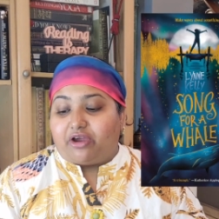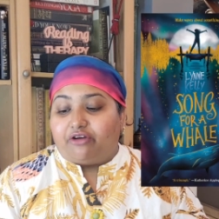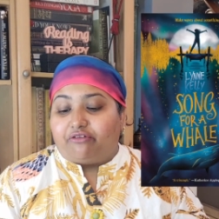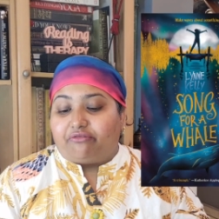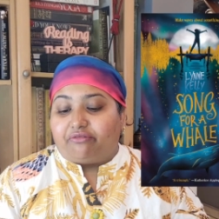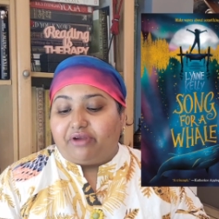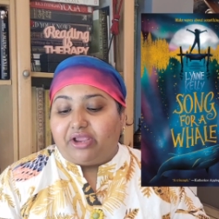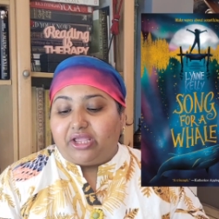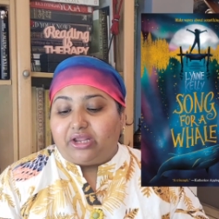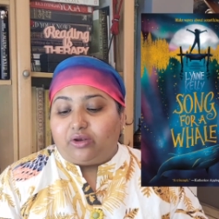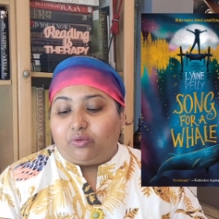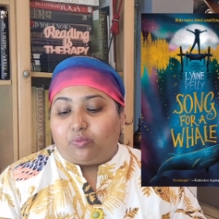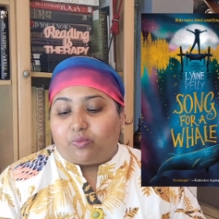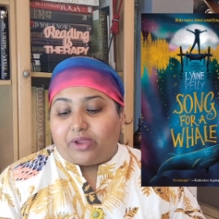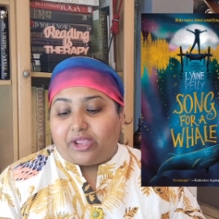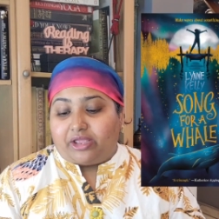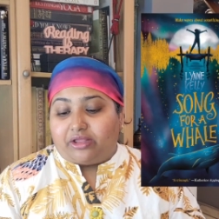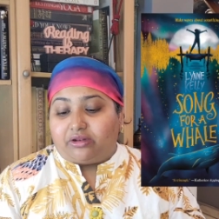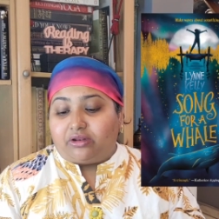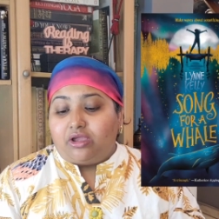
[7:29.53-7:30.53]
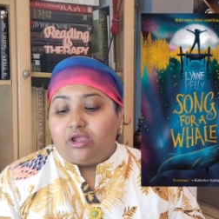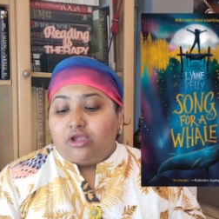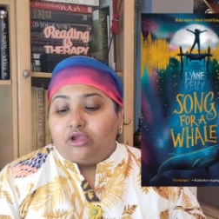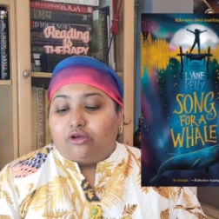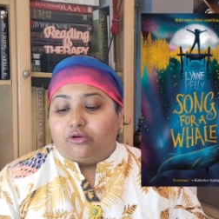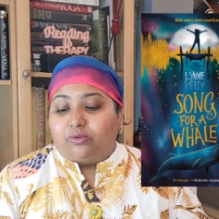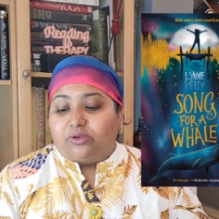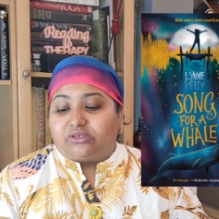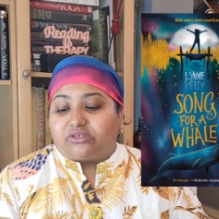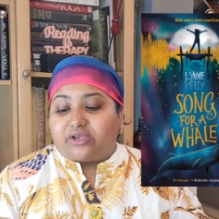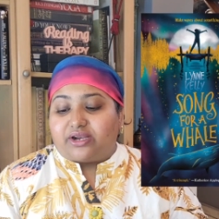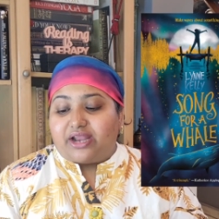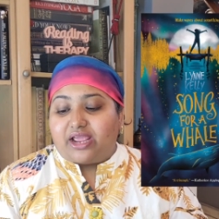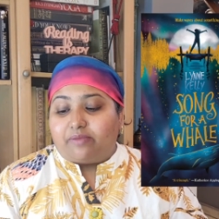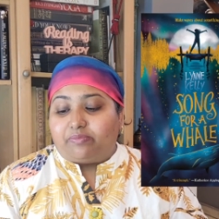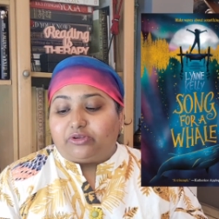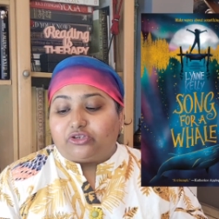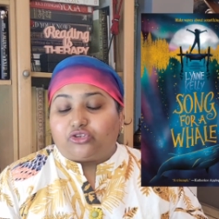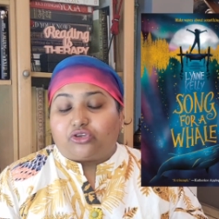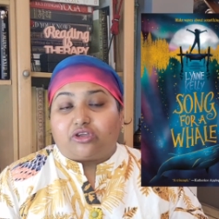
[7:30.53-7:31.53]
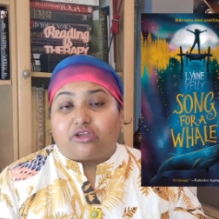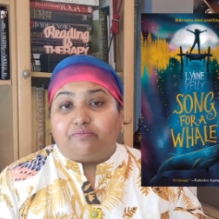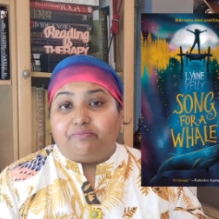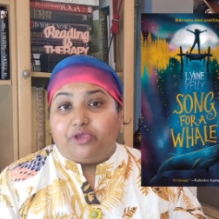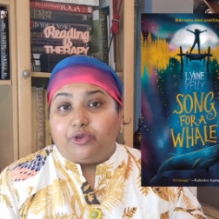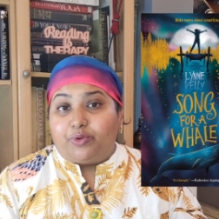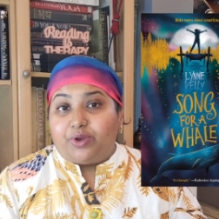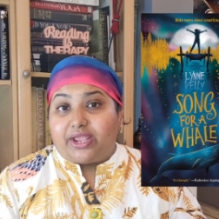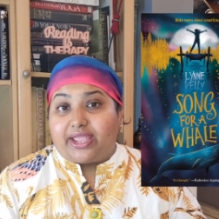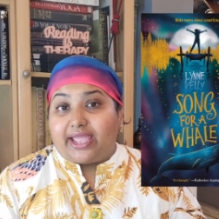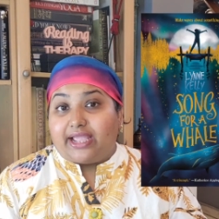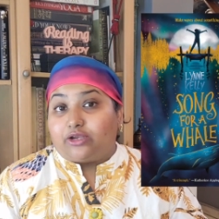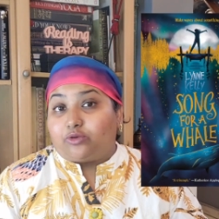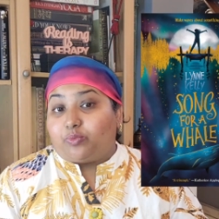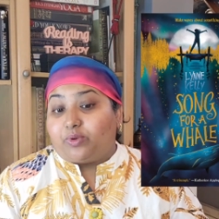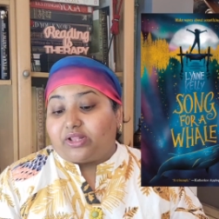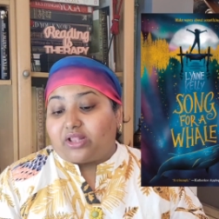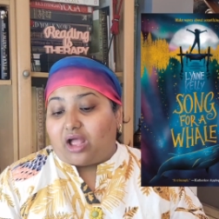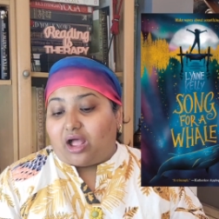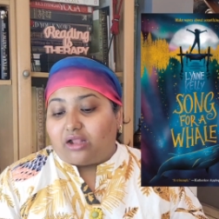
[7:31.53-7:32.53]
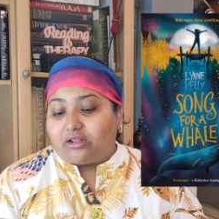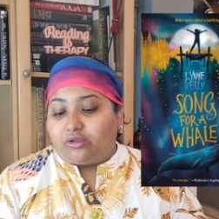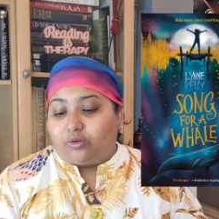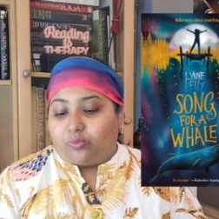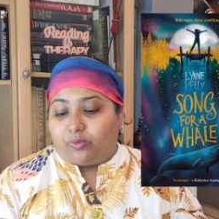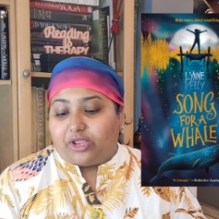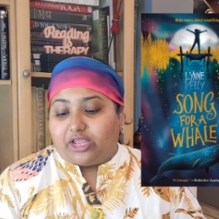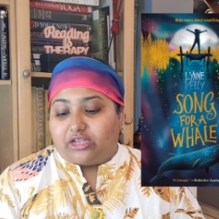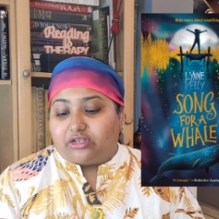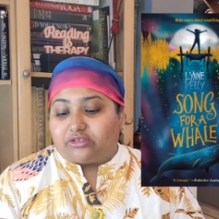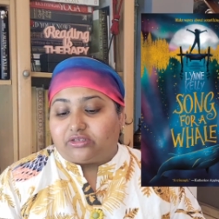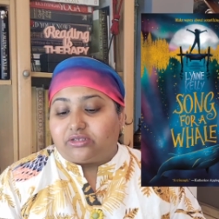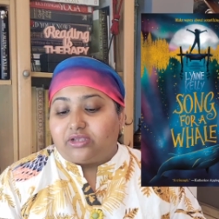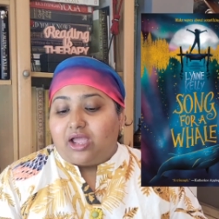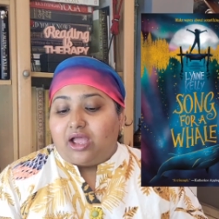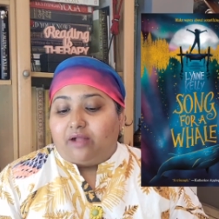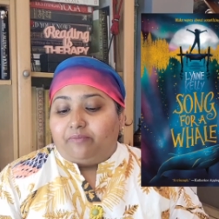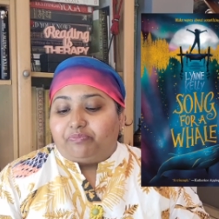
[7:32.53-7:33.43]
a real whale who is unable to communicate with other whales,